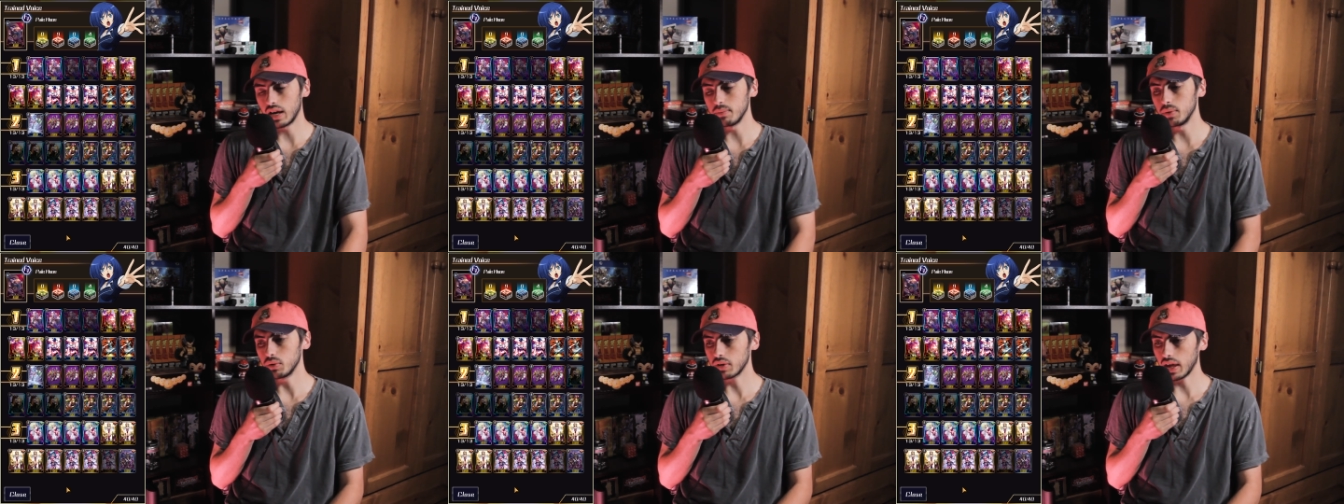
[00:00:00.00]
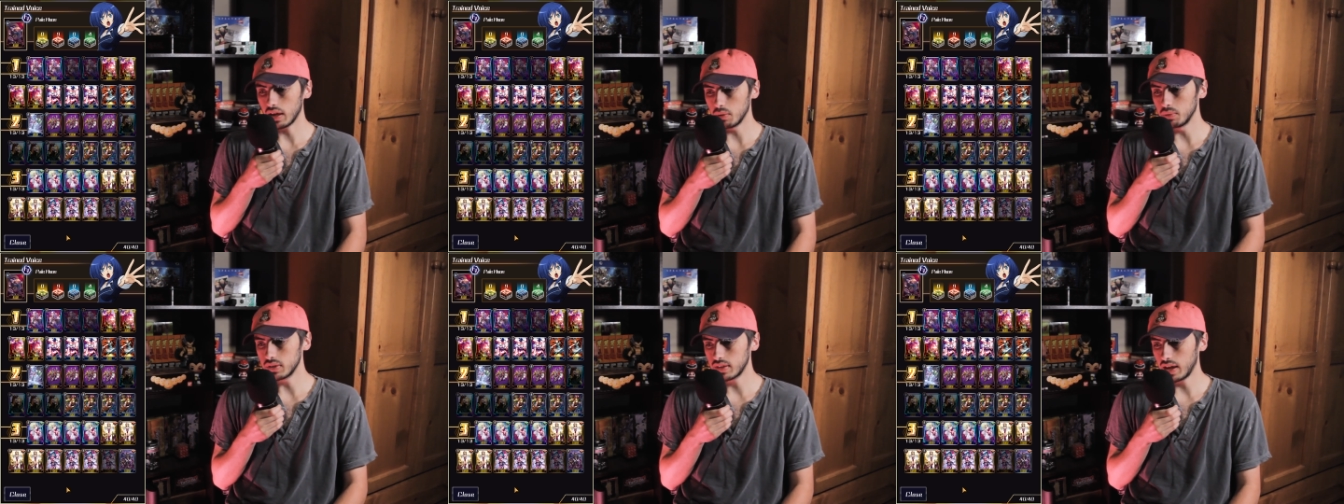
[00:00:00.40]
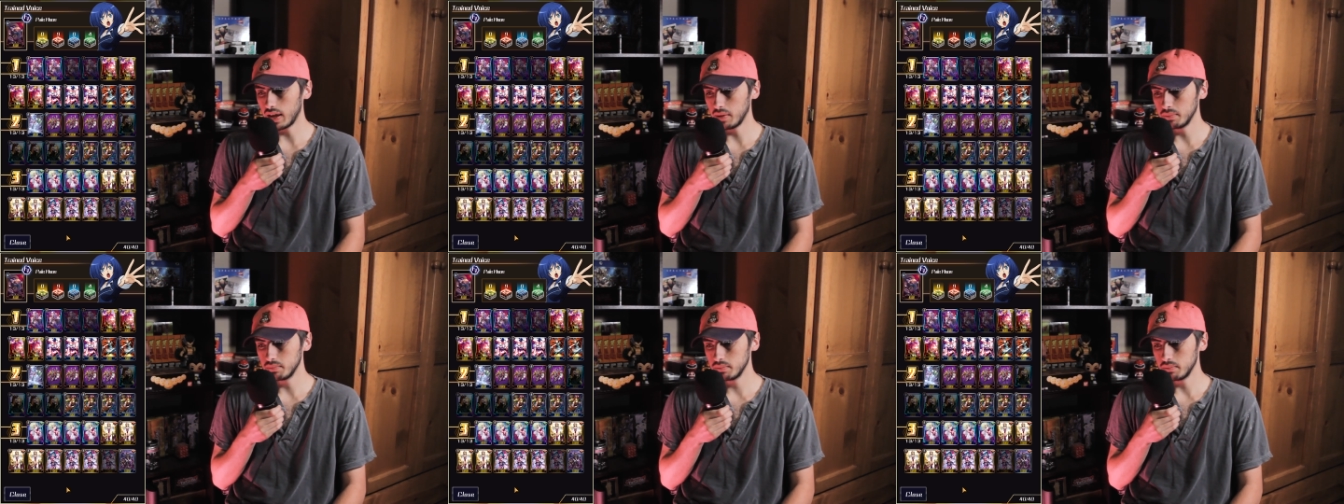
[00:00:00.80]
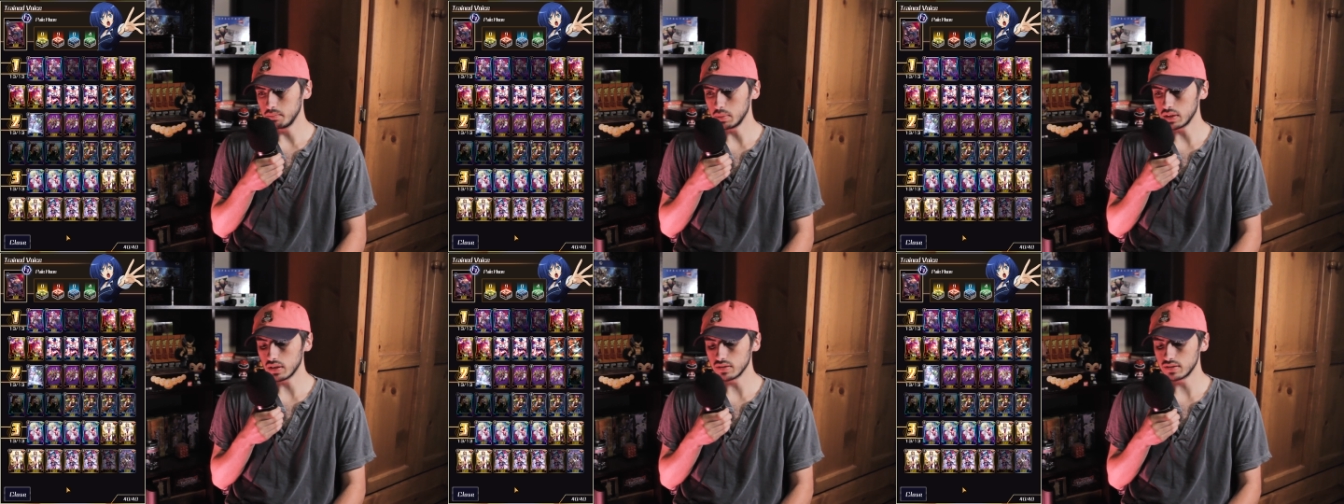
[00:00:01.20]
and I'm okay with that
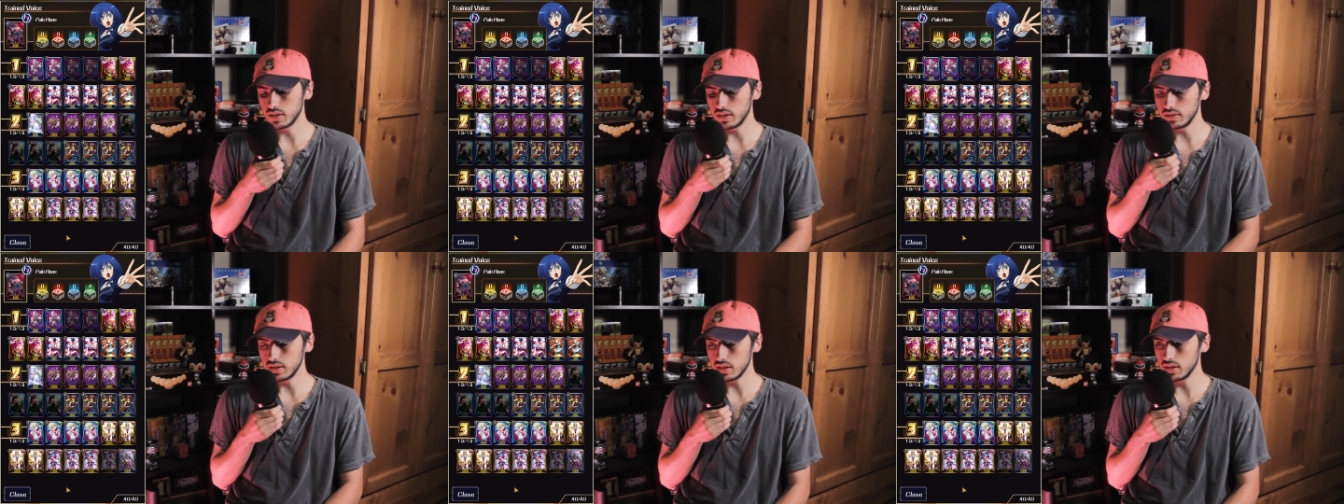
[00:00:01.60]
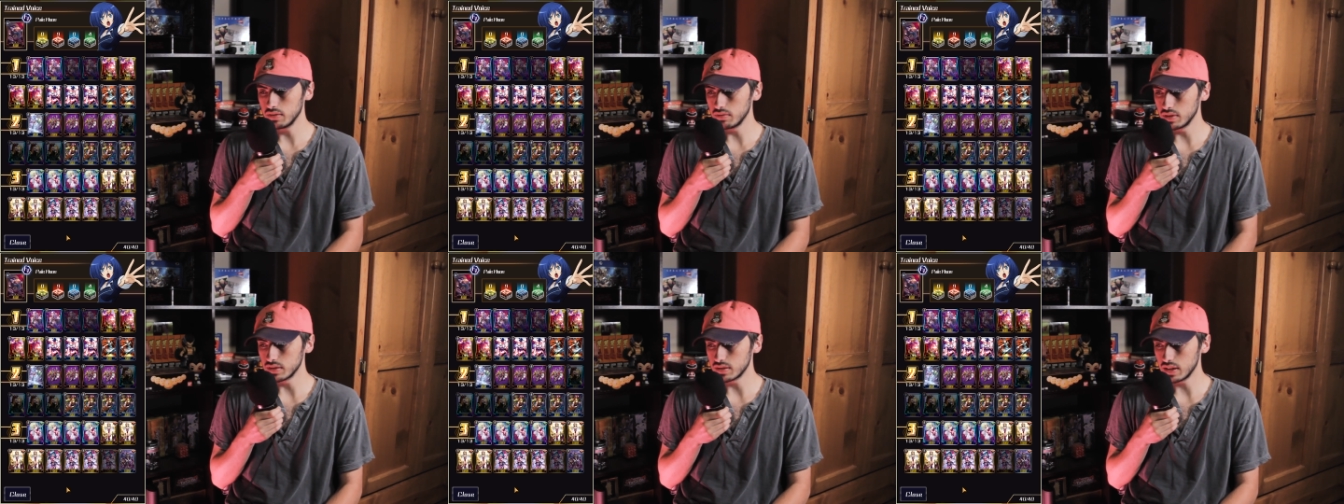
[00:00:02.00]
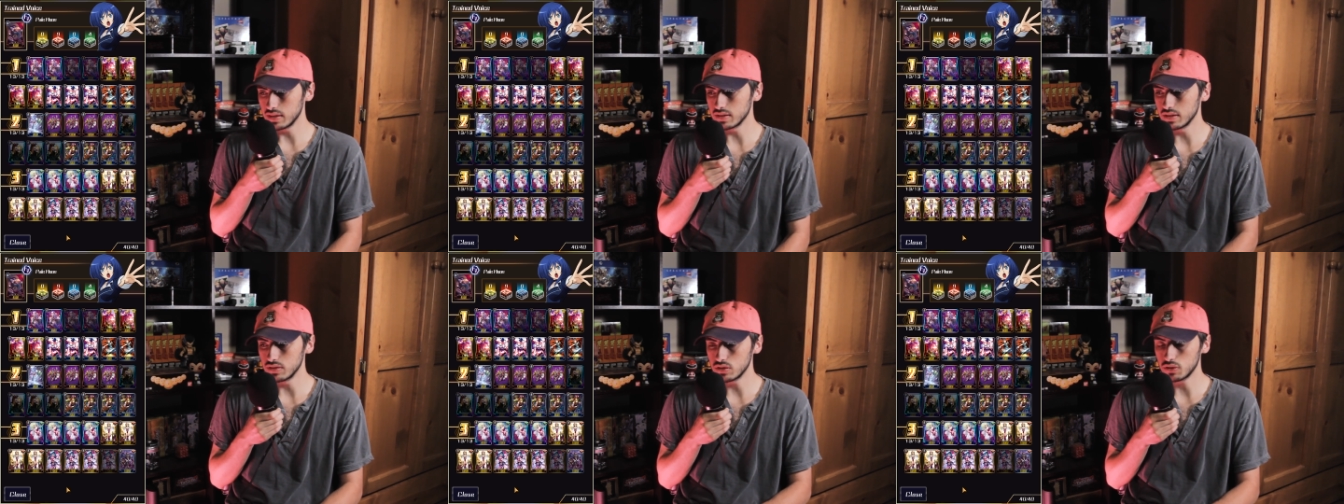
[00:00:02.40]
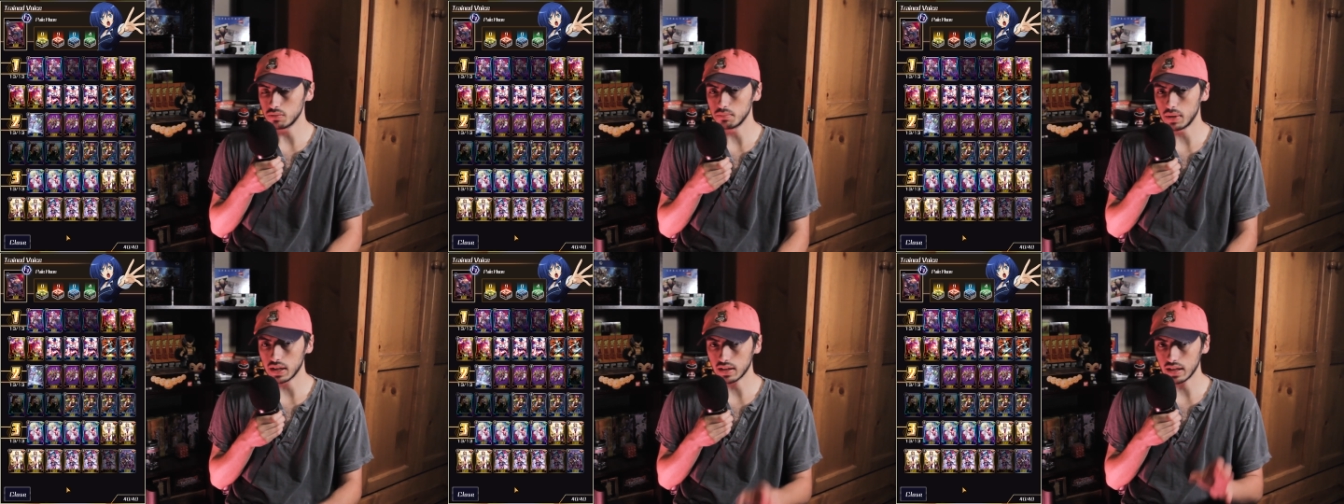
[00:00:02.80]
because the idea of this isn't
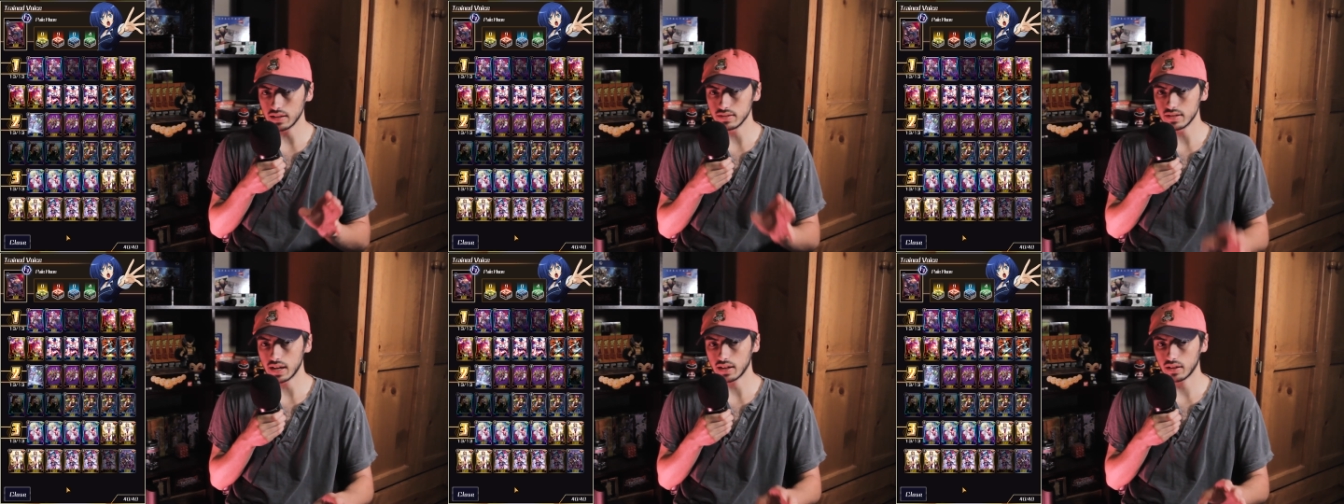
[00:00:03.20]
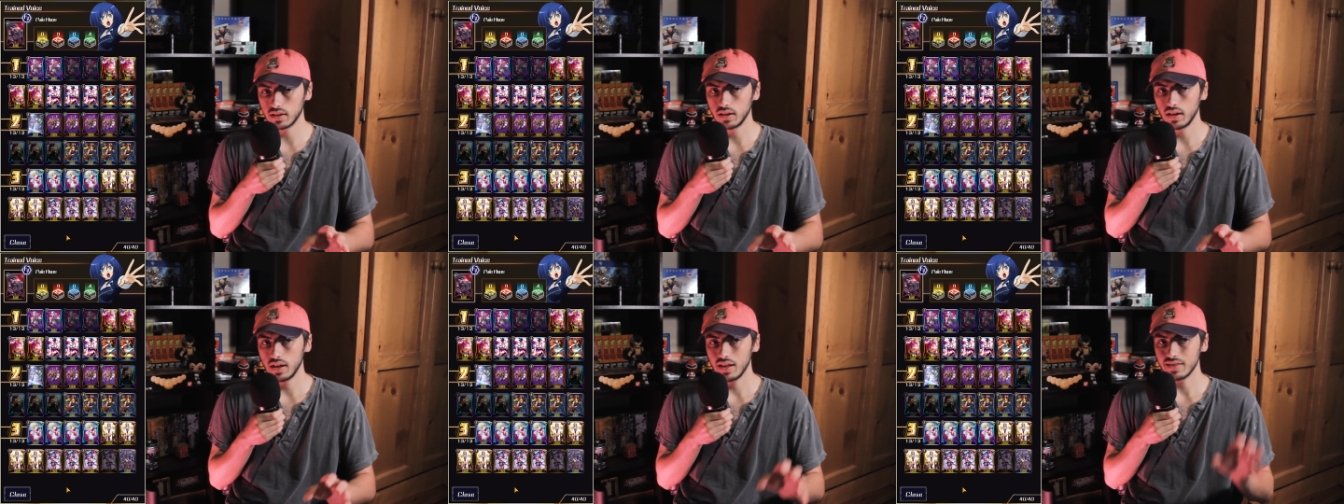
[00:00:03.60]
to make a deck